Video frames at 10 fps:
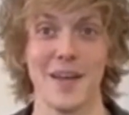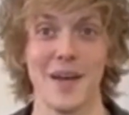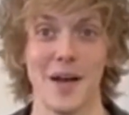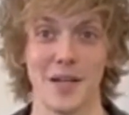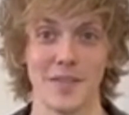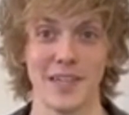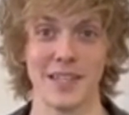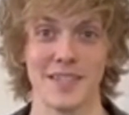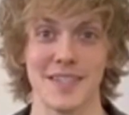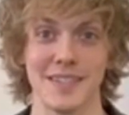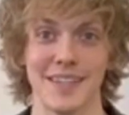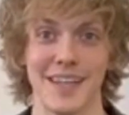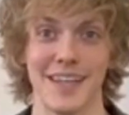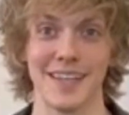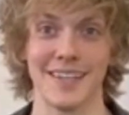I'll give it a listen,
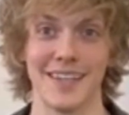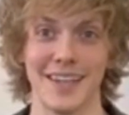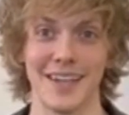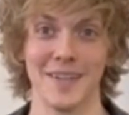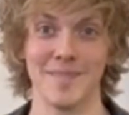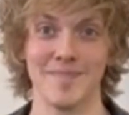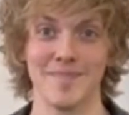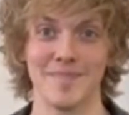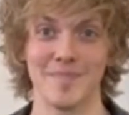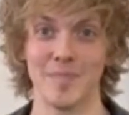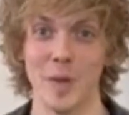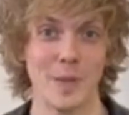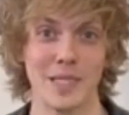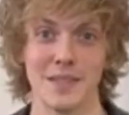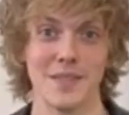and
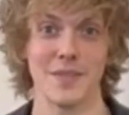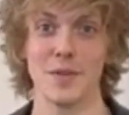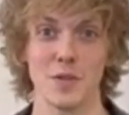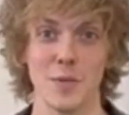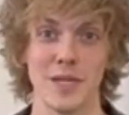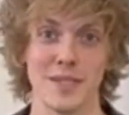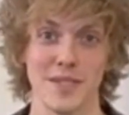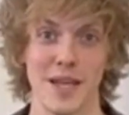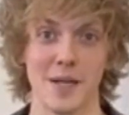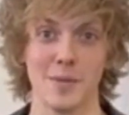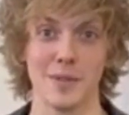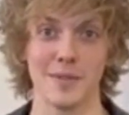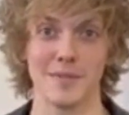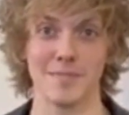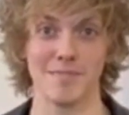maybe in the future weeks I
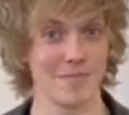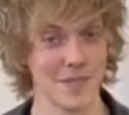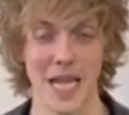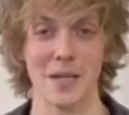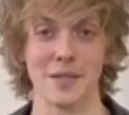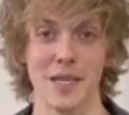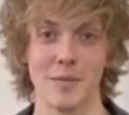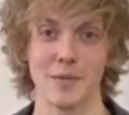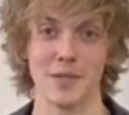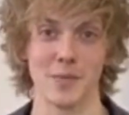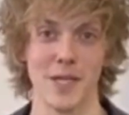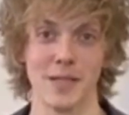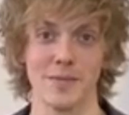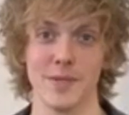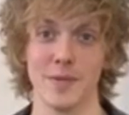will tackle that one as
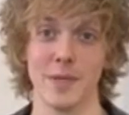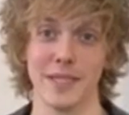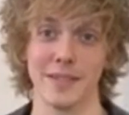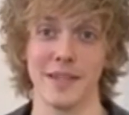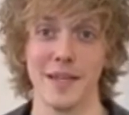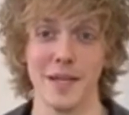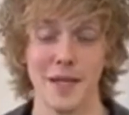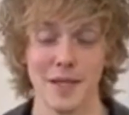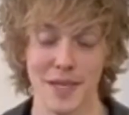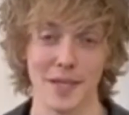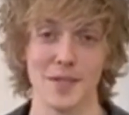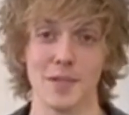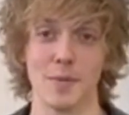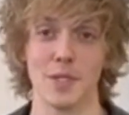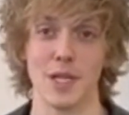well. So really, thank you so
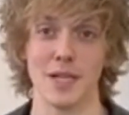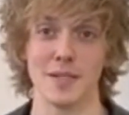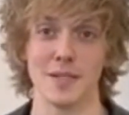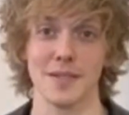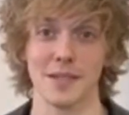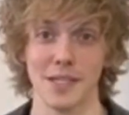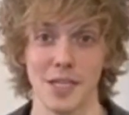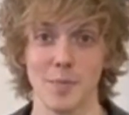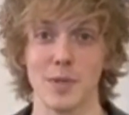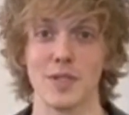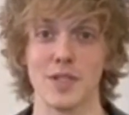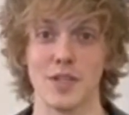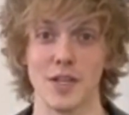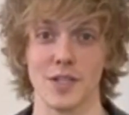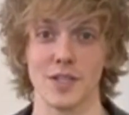much, guys. Keep your
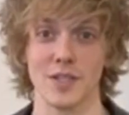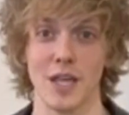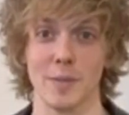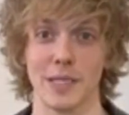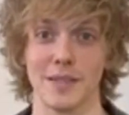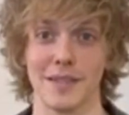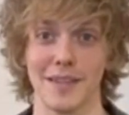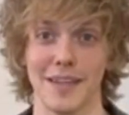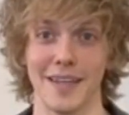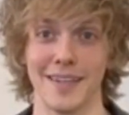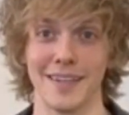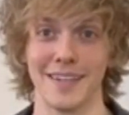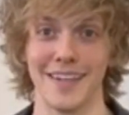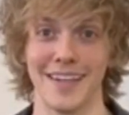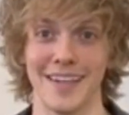suggestions coming, and
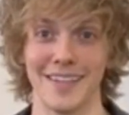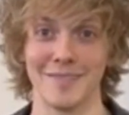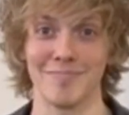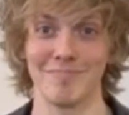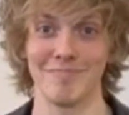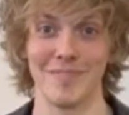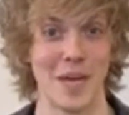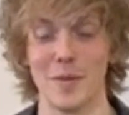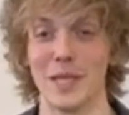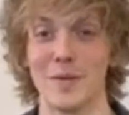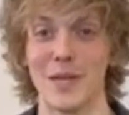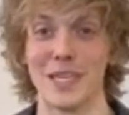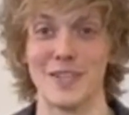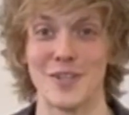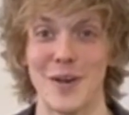I really
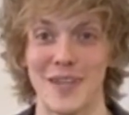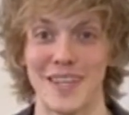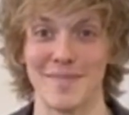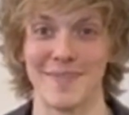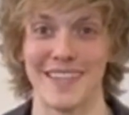enjoy them.